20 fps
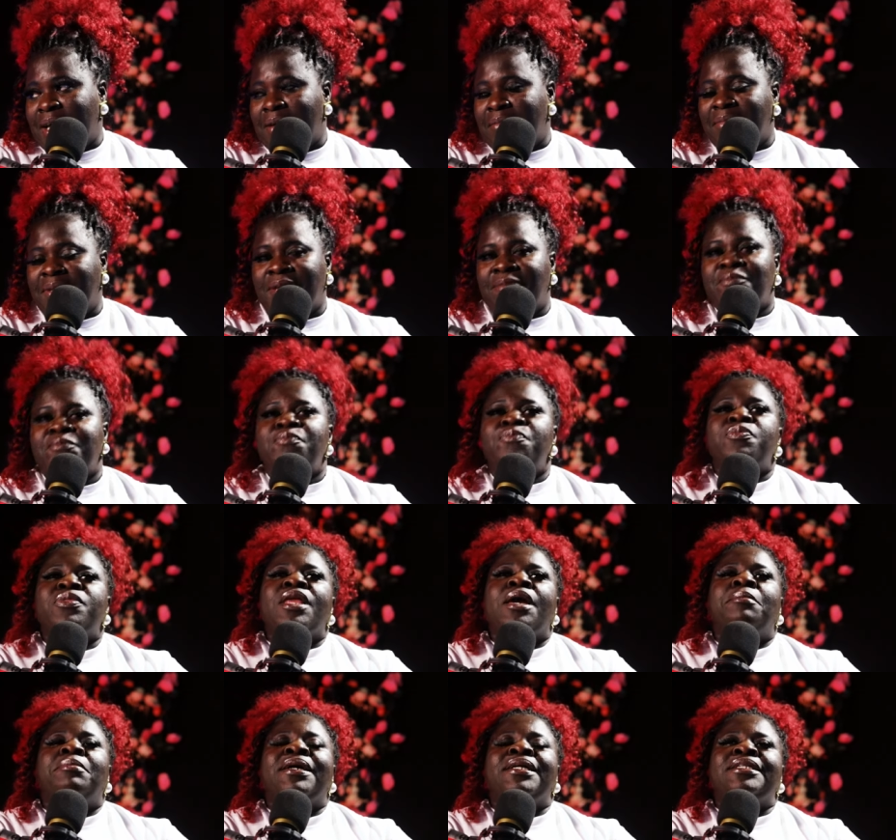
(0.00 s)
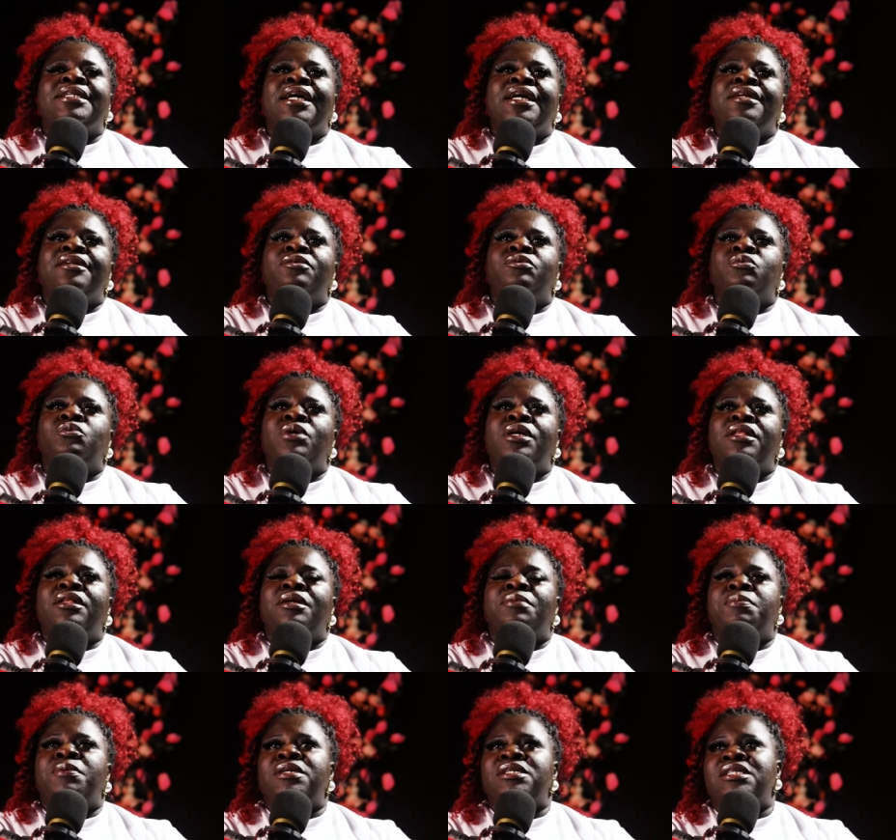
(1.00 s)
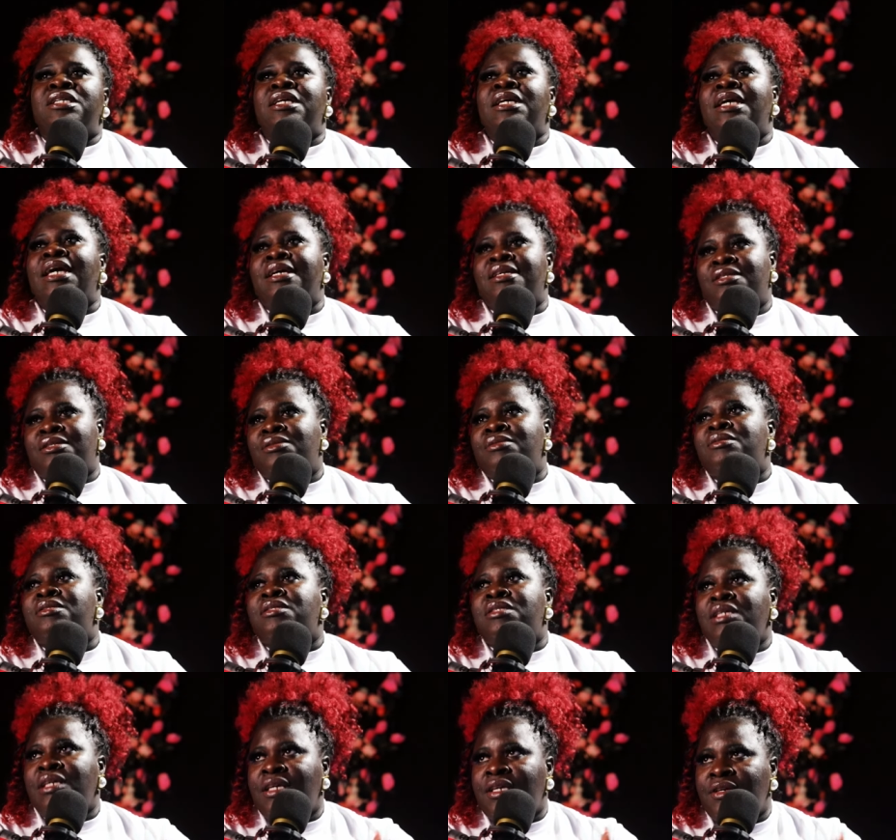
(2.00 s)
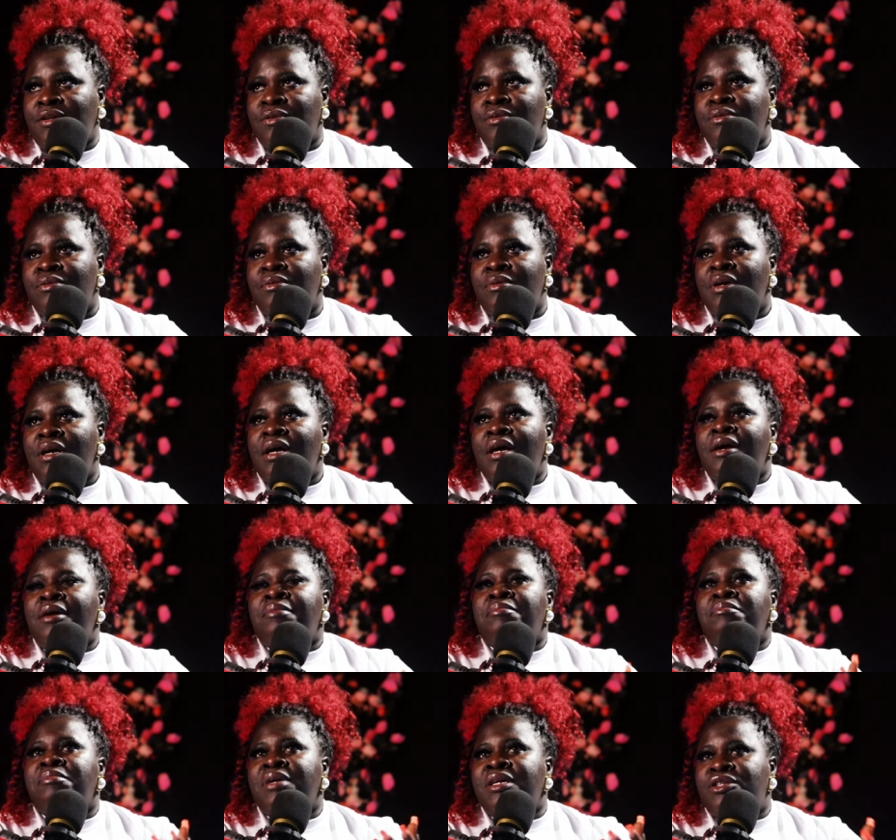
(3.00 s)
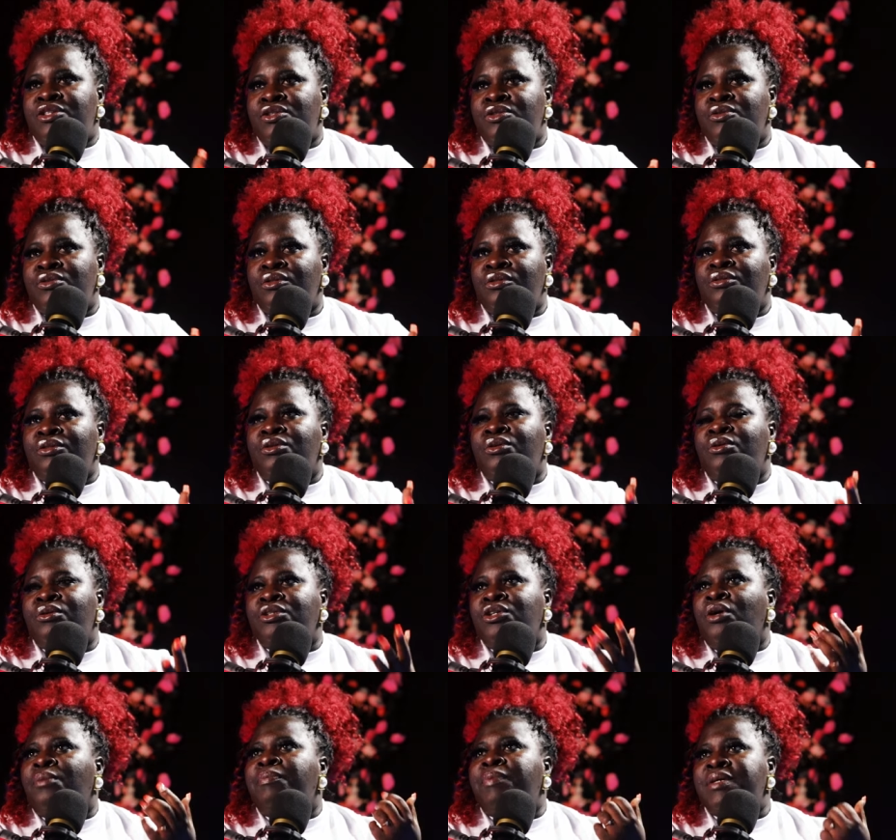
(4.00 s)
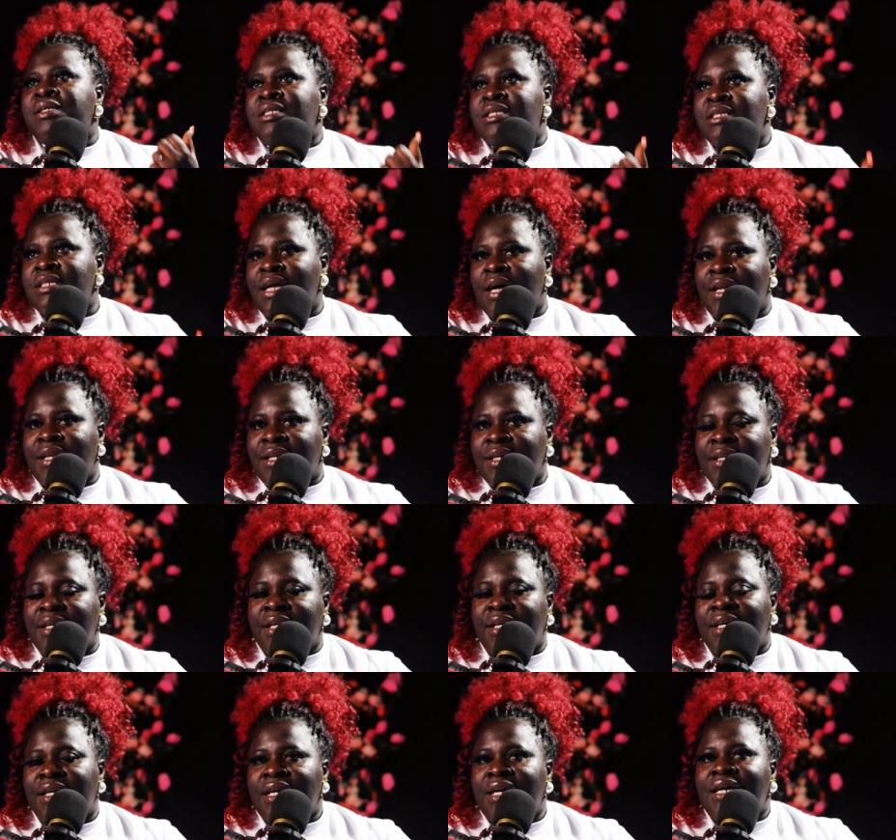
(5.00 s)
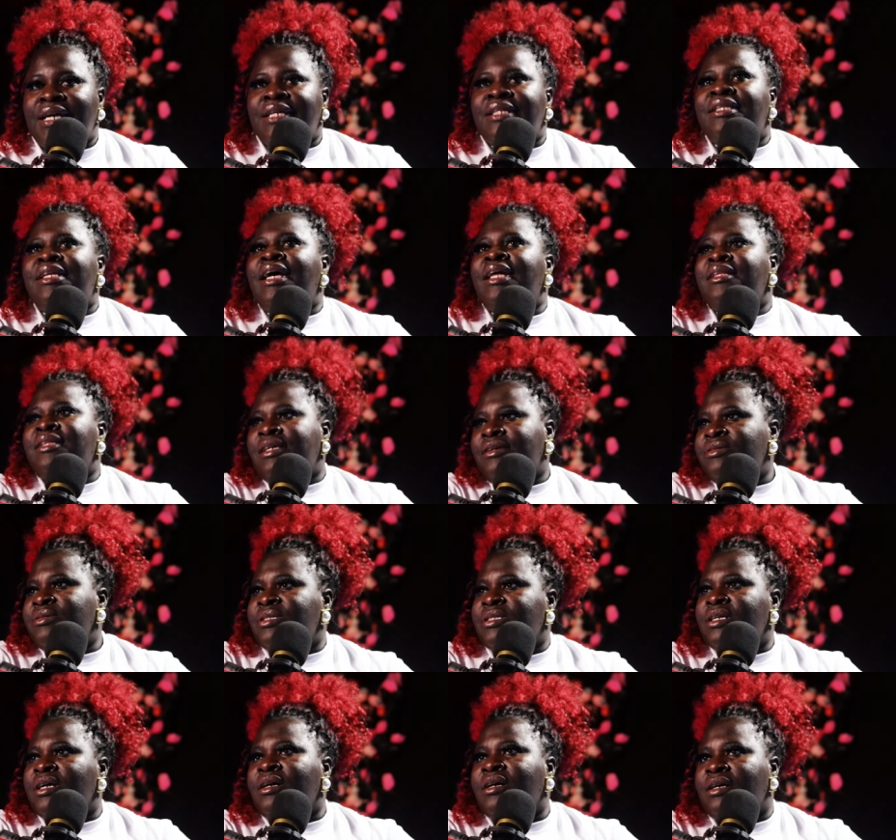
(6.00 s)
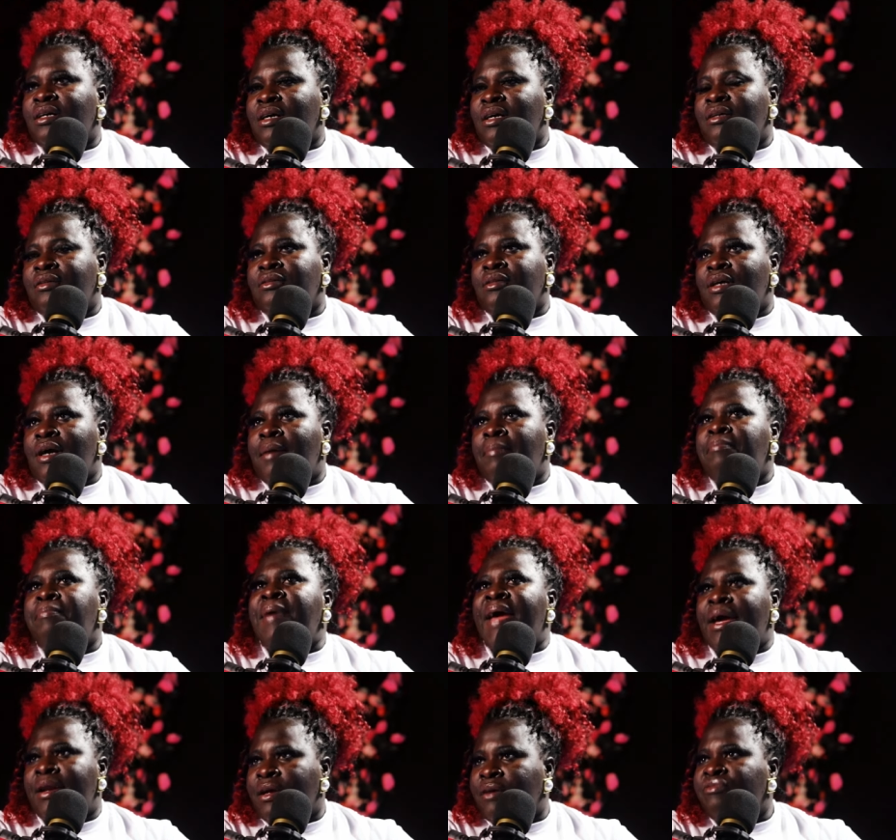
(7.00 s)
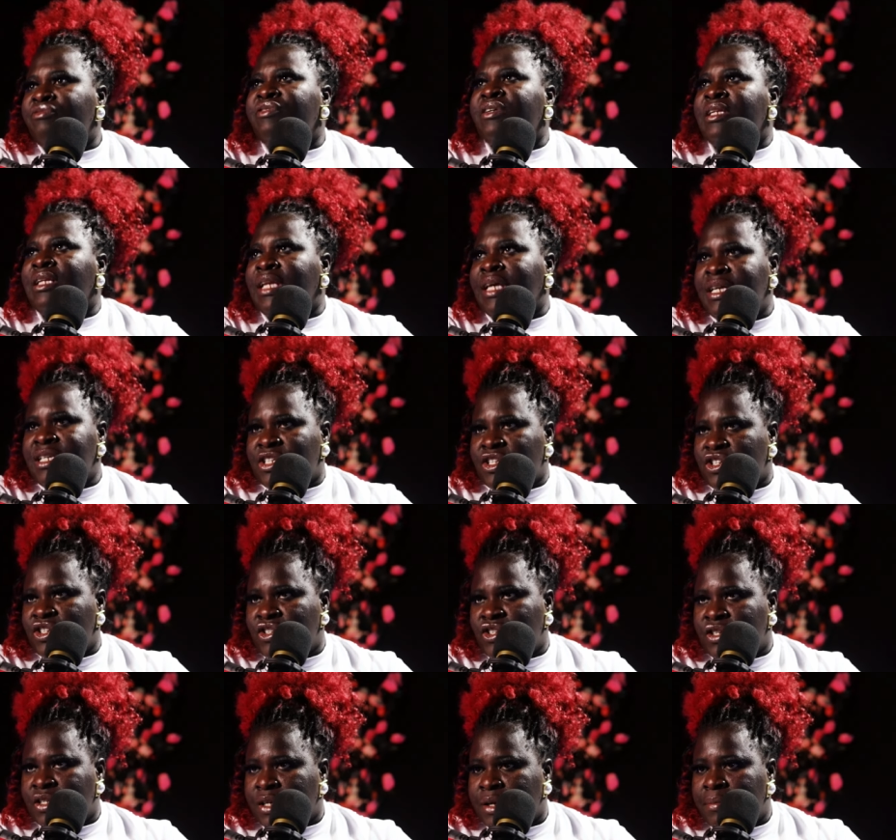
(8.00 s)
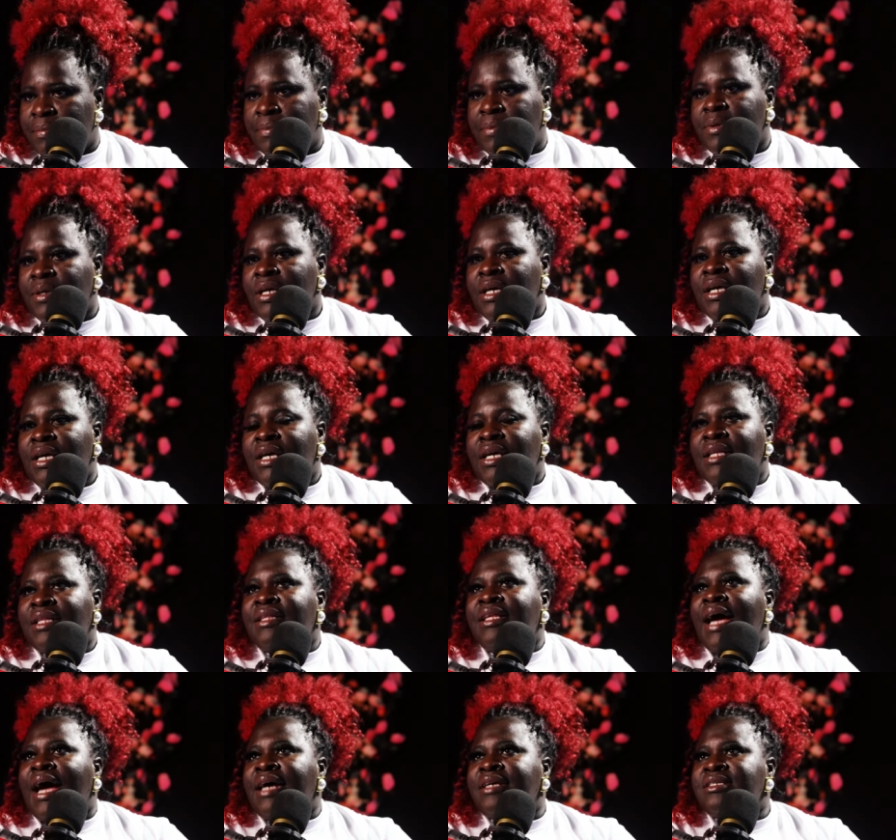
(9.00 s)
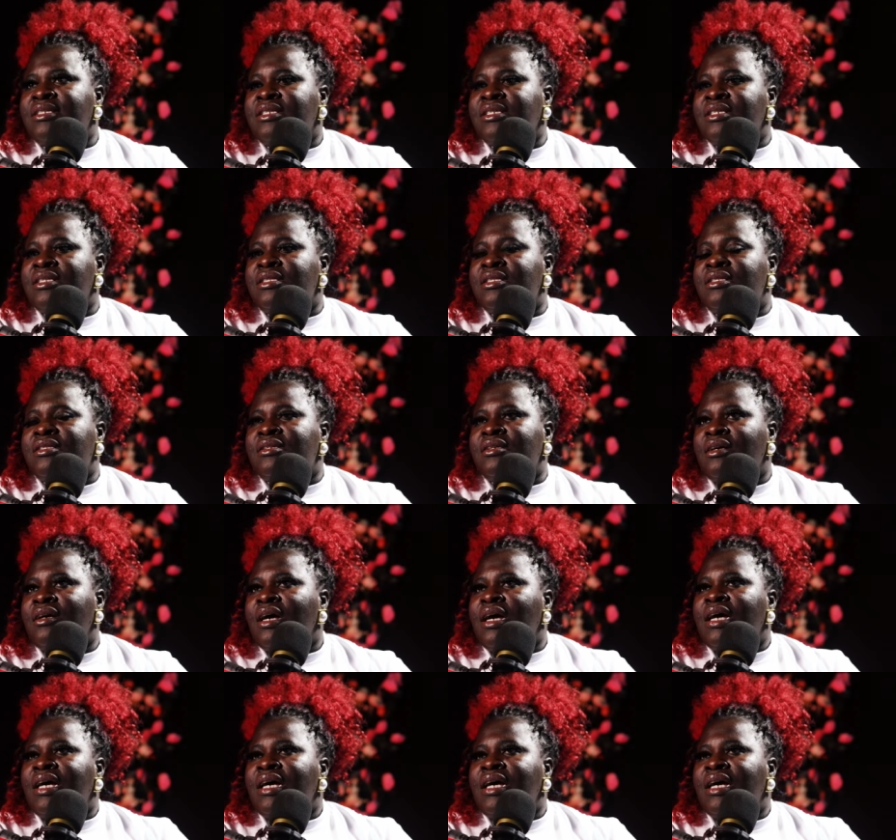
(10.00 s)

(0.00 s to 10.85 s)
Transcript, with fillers: I, I mean? But then when the person gets to see you, meet you, know your personality, then there's a, a, a better mm, relationship, yeah. than just